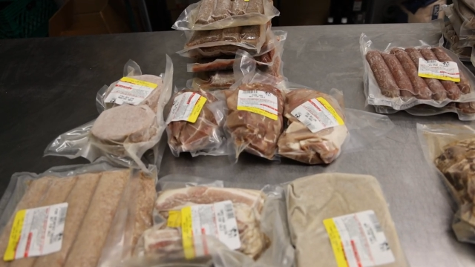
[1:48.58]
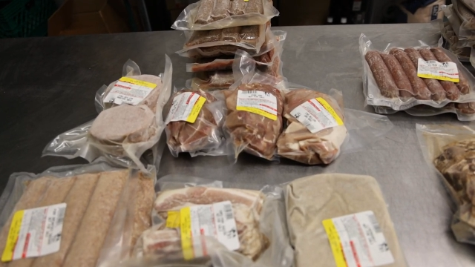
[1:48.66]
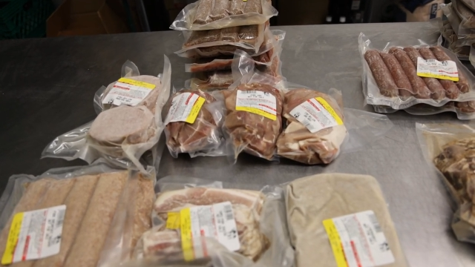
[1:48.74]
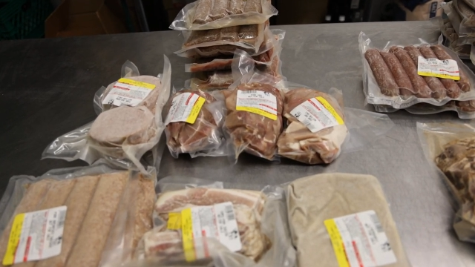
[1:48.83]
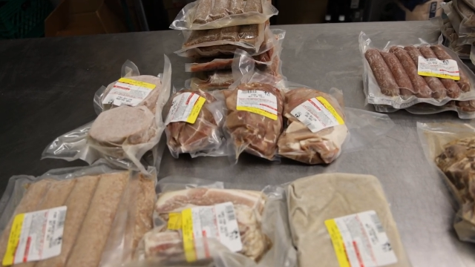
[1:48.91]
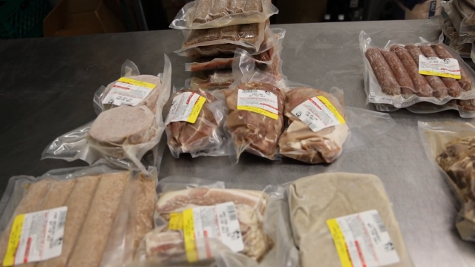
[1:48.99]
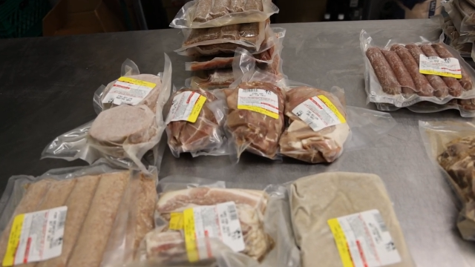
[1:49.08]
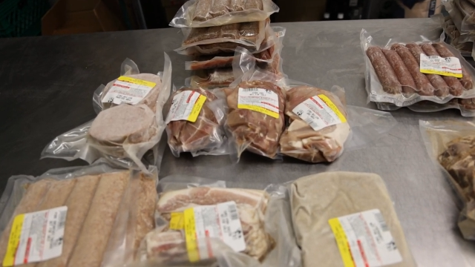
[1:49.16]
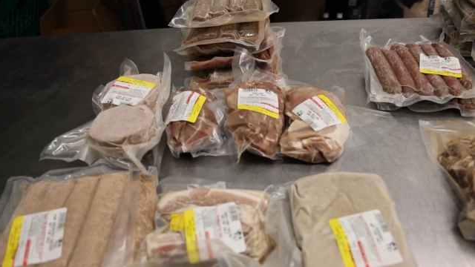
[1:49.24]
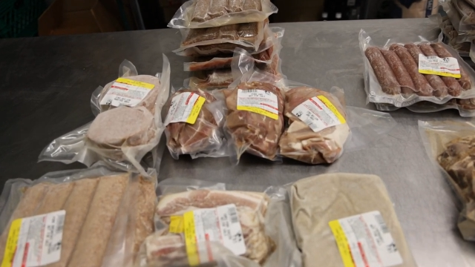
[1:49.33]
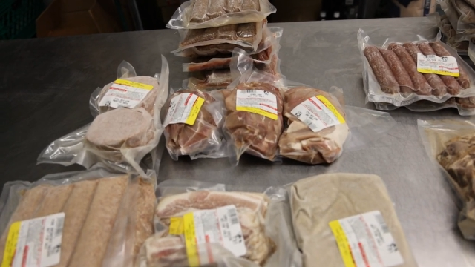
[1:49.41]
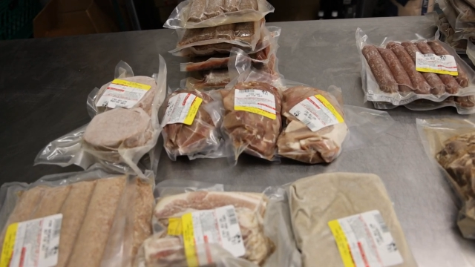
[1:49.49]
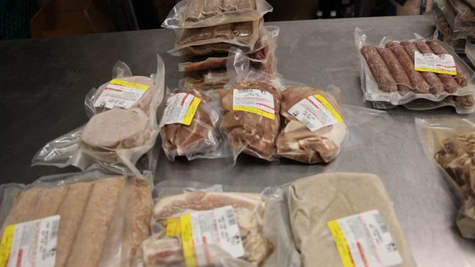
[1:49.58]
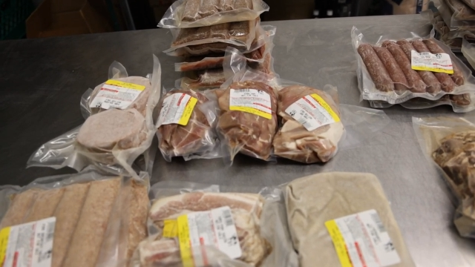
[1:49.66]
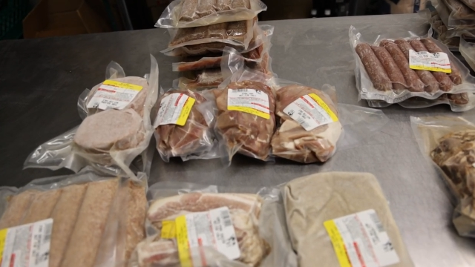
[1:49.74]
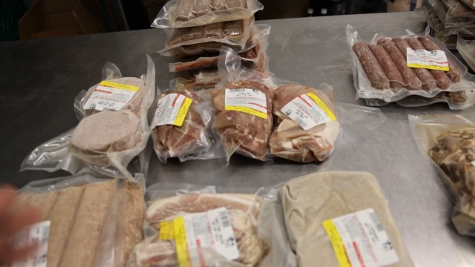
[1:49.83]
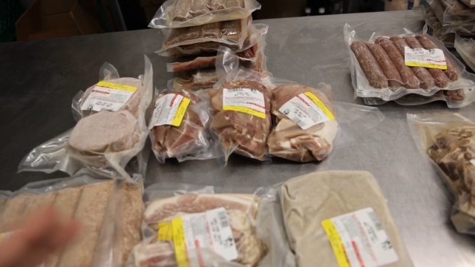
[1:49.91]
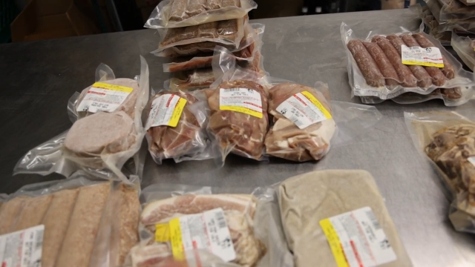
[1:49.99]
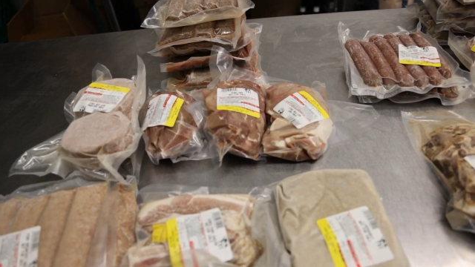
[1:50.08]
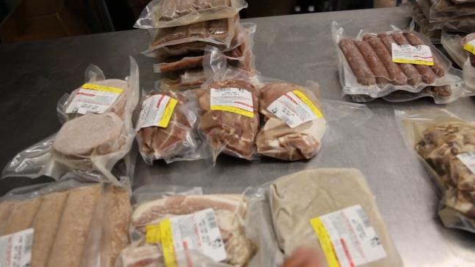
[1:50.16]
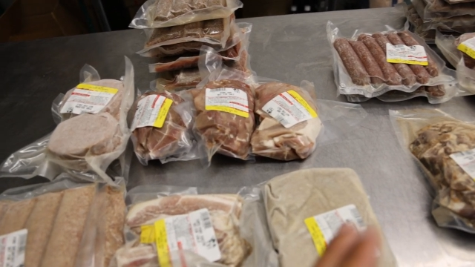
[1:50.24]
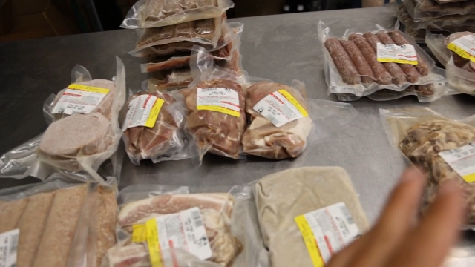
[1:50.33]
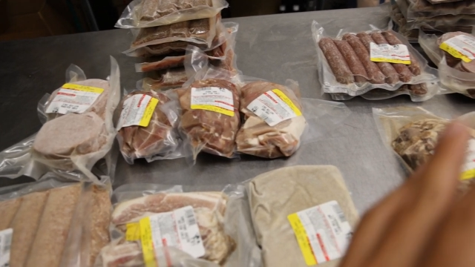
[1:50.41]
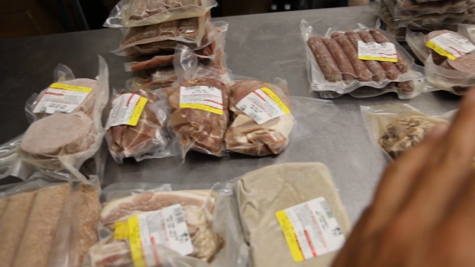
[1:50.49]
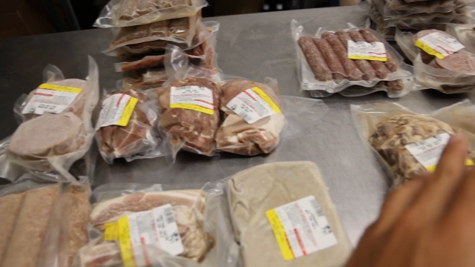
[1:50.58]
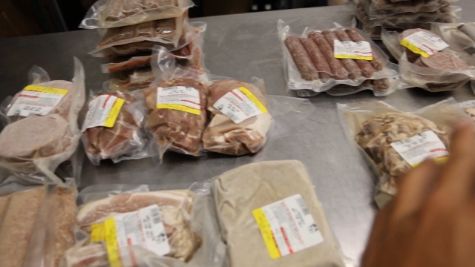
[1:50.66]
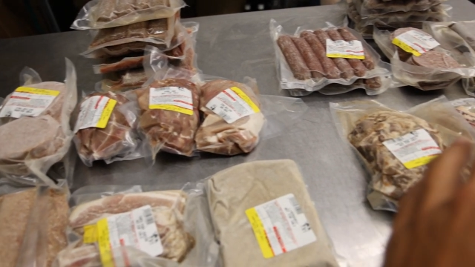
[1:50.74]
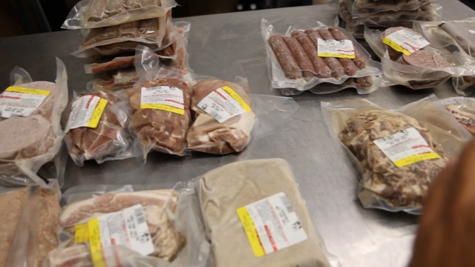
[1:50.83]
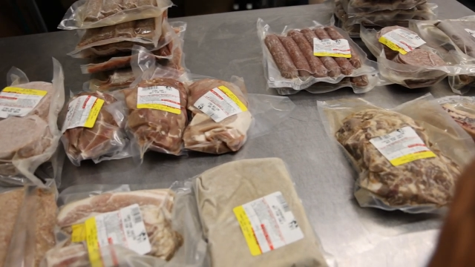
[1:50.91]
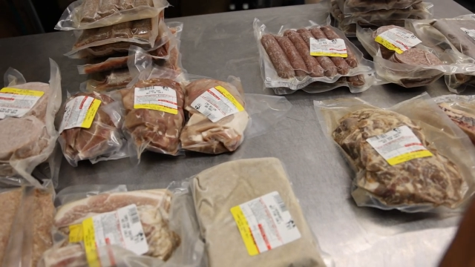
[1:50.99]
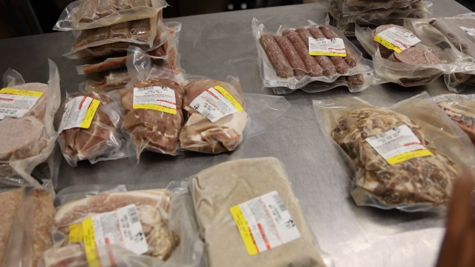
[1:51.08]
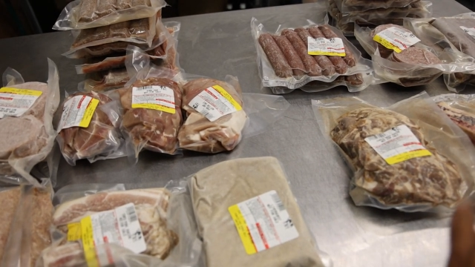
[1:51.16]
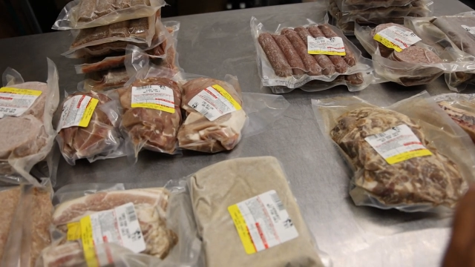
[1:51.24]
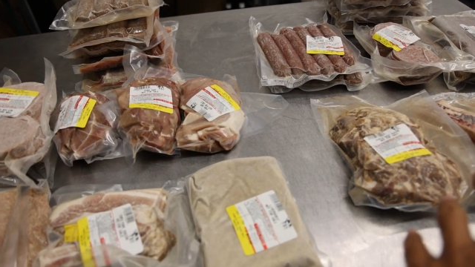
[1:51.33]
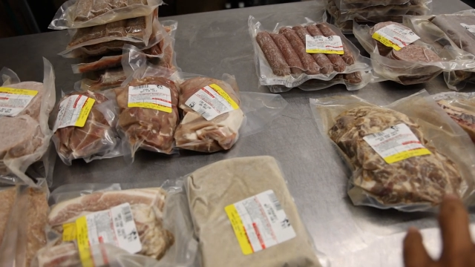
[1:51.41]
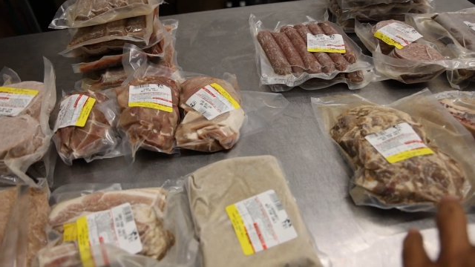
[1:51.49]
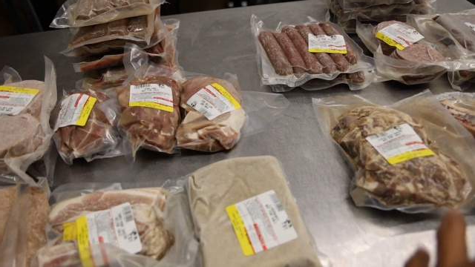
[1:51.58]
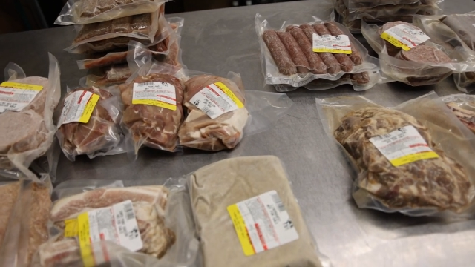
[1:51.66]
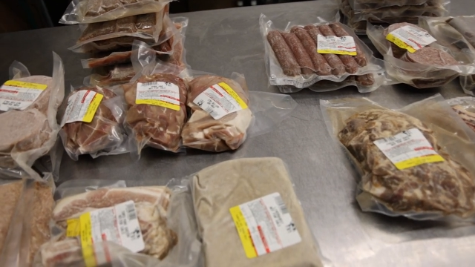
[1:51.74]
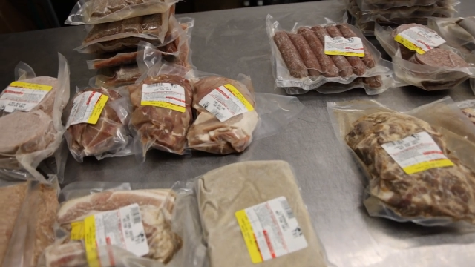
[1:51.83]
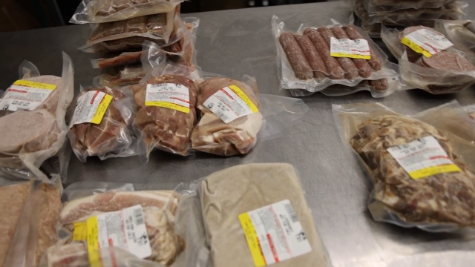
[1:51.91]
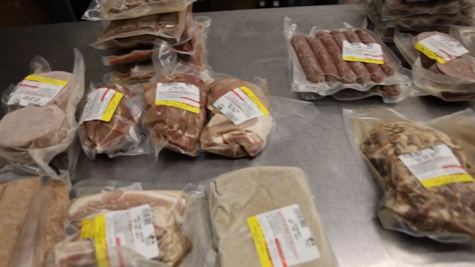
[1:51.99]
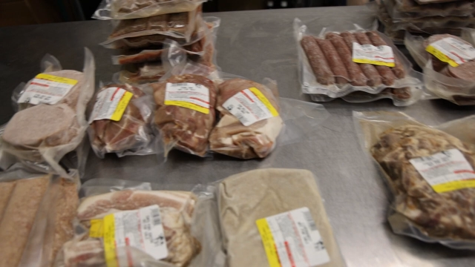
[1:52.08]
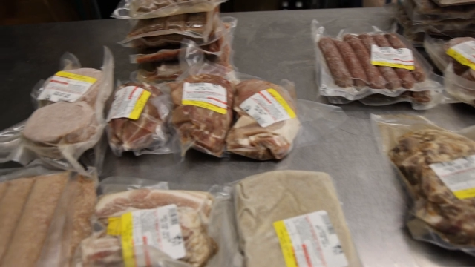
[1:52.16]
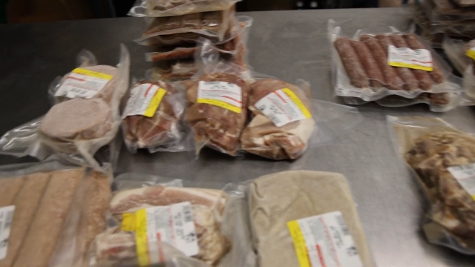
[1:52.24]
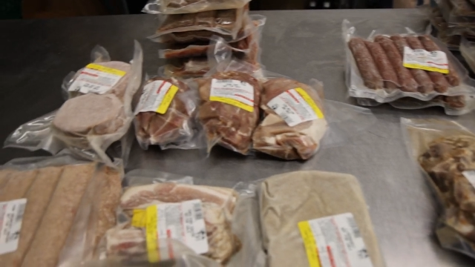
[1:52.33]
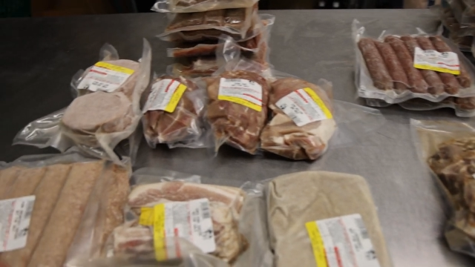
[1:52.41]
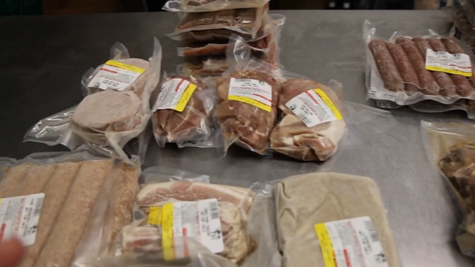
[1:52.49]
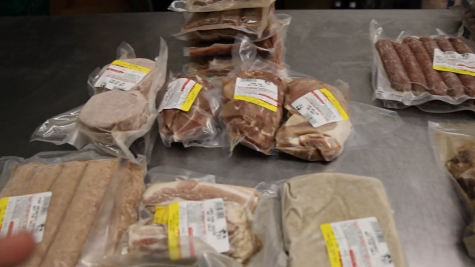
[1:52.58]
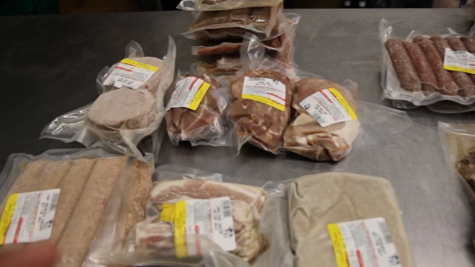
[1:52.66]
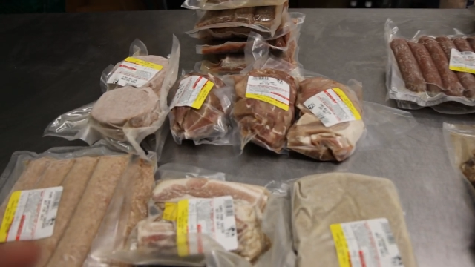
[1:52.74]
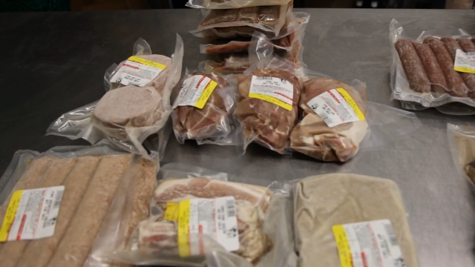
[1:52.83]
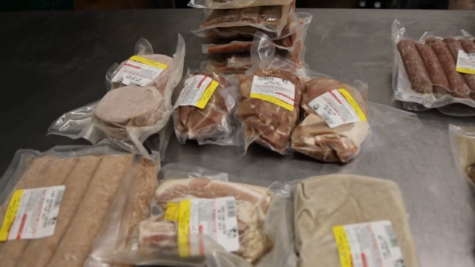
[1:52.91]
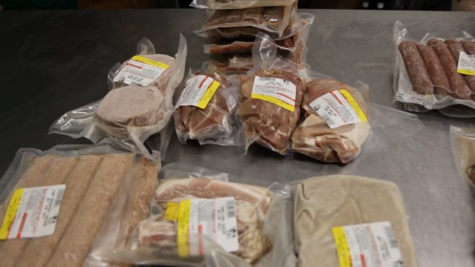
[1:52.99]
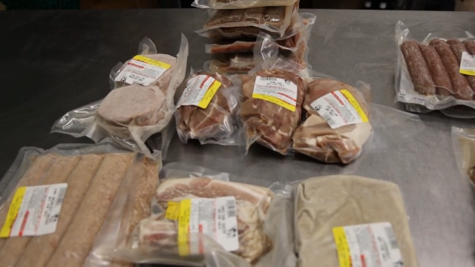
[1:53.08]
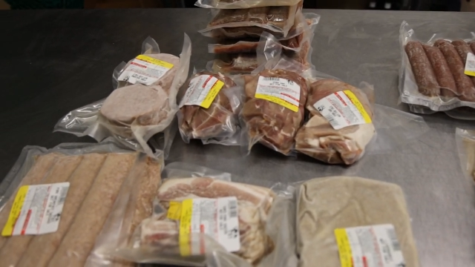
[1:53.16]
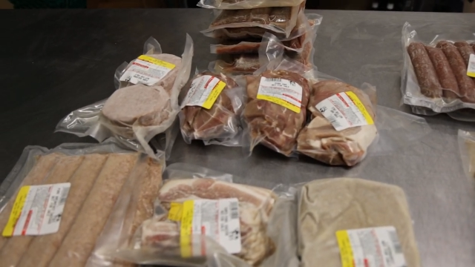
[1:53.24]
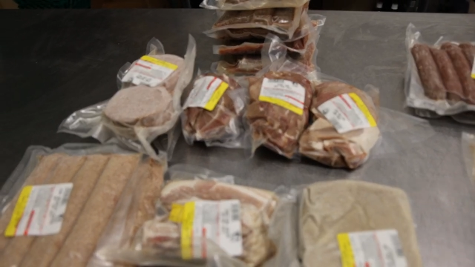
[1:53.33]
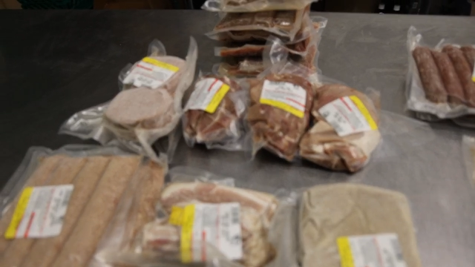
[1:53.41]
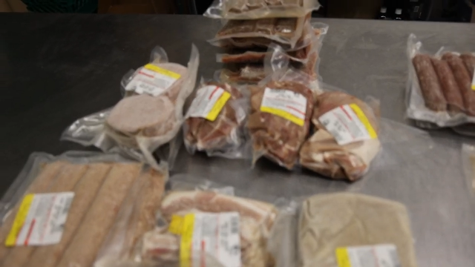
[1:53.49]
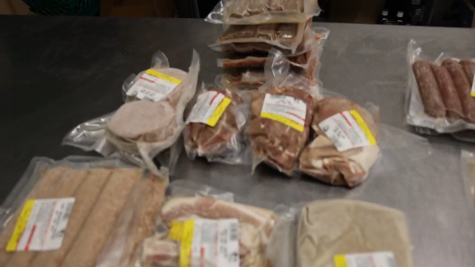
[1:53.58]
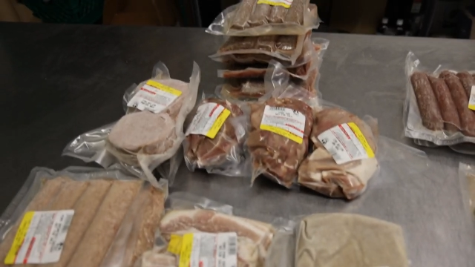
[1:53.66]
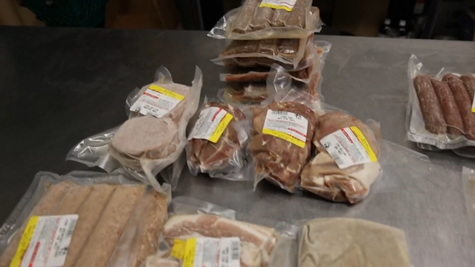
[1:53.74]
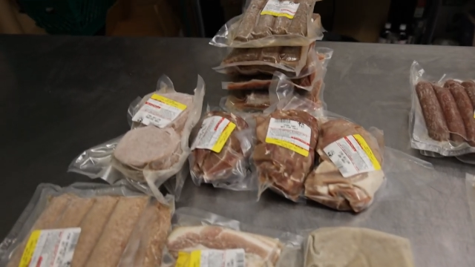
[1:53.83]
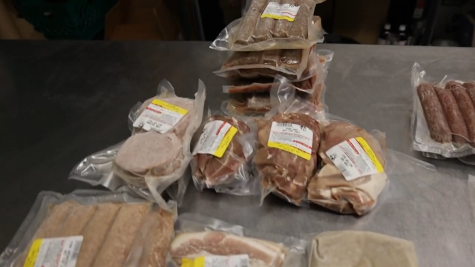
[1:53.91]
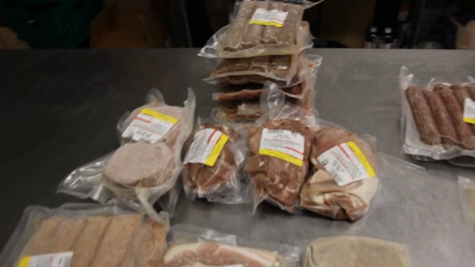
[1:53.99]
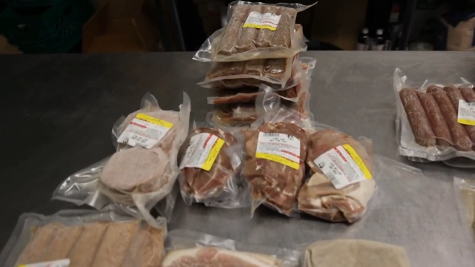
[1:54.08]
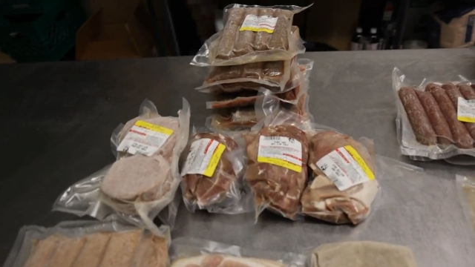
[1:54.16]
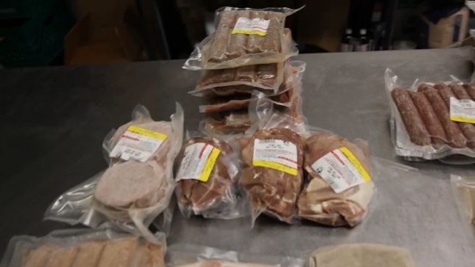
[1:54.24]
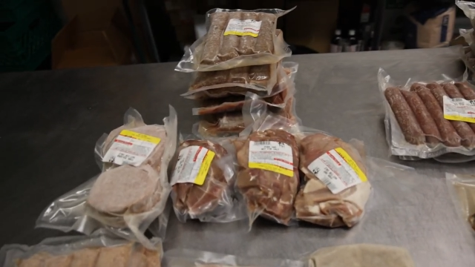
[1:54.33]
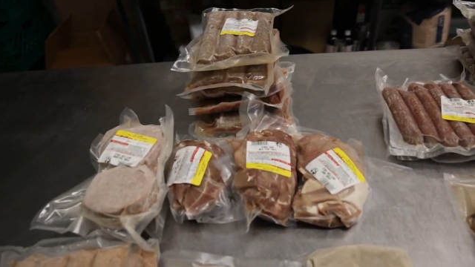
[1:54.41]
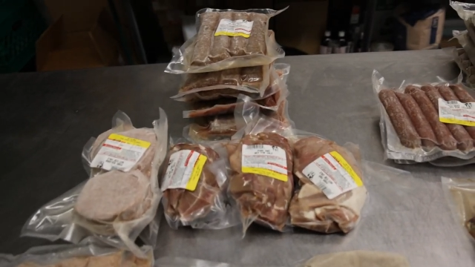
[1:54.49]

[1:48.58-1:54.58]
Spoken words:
[unreadable: no face in view]